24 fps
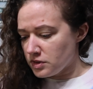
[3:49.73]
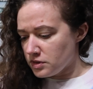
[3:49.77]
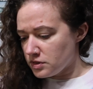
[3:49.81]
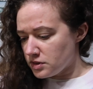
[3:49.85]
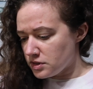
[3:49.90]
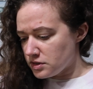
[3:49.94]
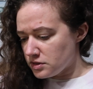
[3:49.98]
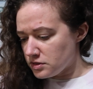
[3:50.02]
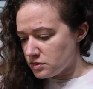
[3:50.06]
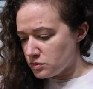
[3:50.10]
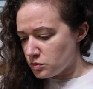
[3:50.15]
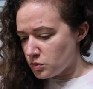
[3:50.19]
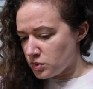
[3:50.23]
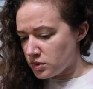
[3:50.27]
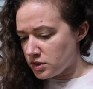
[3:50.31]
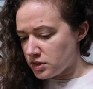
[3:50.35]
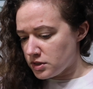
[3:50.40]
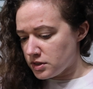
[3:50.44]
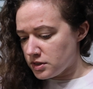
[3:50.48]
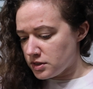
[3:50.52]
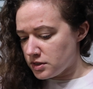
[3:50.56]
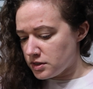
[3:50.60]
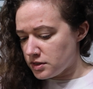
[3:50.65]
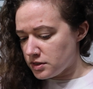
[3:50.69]
This
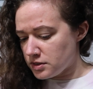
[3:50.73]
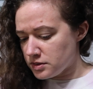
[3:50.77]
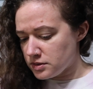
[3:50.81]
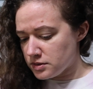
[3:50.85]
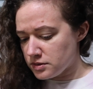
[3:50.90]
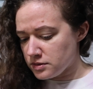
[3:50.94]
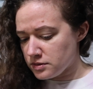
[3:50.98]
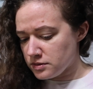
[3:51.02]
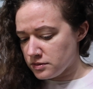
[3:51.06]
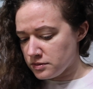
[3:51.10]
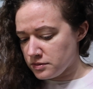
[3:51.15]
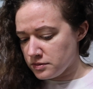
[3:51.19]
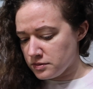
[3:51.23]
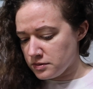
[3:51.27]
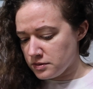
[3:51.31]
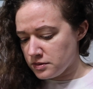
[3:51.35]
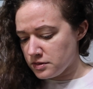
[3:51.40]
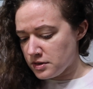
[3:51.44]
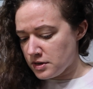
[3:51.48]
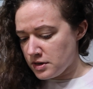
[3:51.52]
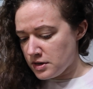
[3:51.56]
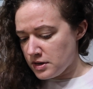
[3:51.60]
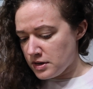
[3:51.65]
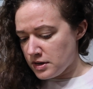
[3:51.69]
one
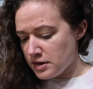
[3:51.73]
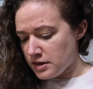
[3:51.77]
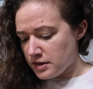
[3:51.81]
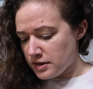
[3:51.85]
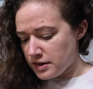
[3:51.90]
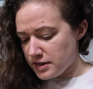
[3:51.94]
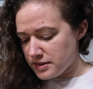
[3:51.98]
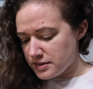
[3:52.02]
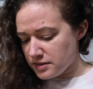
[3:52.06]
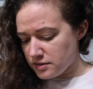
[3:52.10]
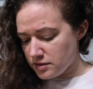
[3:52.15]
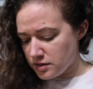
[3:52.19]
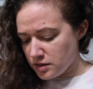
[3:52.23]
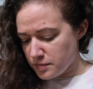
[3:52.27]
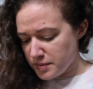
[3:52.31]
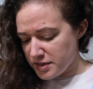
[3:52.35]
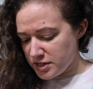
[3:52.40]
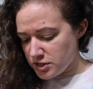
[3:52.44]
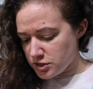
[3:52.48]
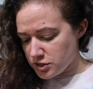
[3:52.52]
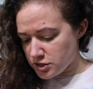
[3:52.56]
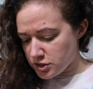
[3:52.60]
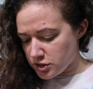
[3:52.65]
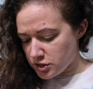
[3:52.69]
is a little
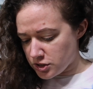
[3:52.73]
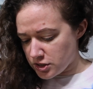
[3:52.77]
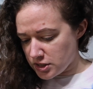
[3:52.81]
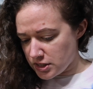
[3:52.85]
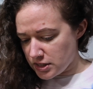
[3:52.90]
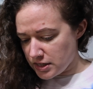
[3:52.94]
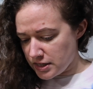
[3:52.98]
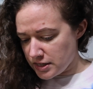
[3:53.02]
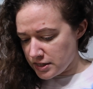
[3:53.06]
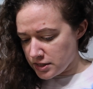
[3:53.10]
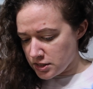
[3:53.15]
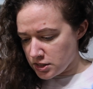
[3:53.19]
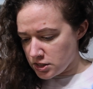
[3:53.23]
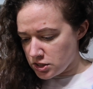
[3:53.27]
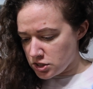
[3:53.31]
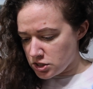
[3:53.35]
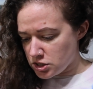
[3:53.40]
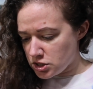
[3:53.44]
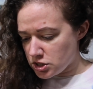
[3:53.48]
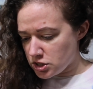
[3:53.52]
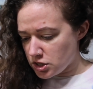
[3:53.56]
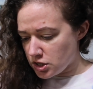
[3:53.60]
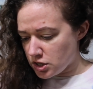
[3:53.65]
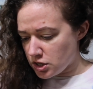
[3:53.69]
bit dirty in the
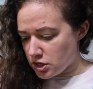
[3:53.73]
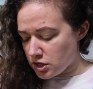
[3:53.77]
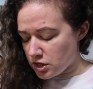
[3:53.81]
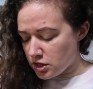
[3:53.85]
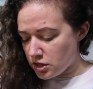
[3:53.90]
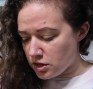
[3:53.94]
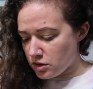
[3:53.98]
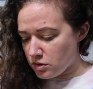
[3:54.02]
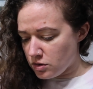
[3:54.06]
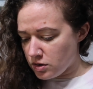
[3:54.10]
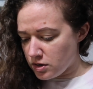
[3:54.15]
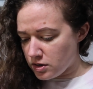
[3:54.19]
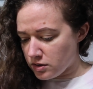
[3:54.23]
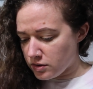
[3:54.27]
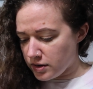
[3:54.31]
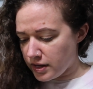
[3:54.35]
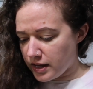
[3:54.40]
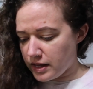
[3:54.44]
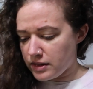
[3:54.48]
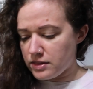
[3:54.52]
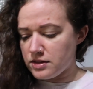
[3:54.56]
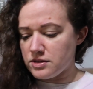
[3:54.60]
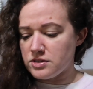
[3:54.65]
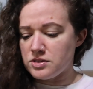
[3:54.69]
toe.
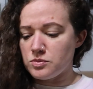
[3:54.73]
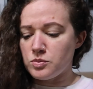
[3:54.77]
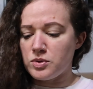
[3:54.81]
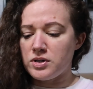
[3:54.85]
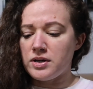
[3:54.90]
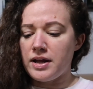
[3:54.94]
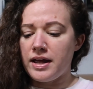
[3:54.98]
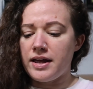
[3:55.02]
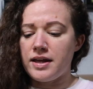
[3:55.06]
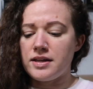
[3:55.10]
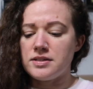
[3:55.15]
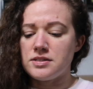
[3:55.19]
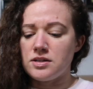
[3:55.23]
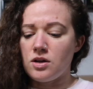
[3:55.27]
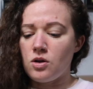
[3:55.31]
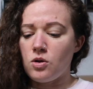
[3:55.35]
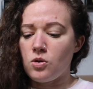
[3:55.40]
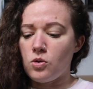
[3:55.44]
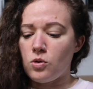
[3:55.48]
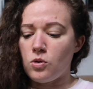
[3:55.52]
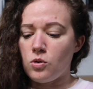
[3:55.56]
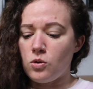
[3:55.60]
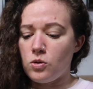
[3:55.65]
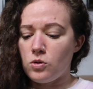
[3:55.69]
Okay, this one has a
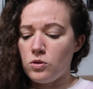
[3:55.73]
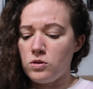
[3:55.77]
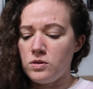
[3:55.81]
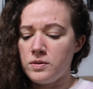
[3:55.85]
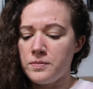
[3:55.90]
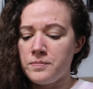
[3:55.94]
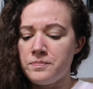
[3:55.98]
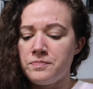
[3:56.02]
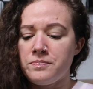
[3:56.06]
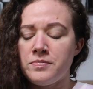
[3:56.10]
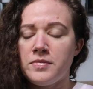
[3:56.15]
hole.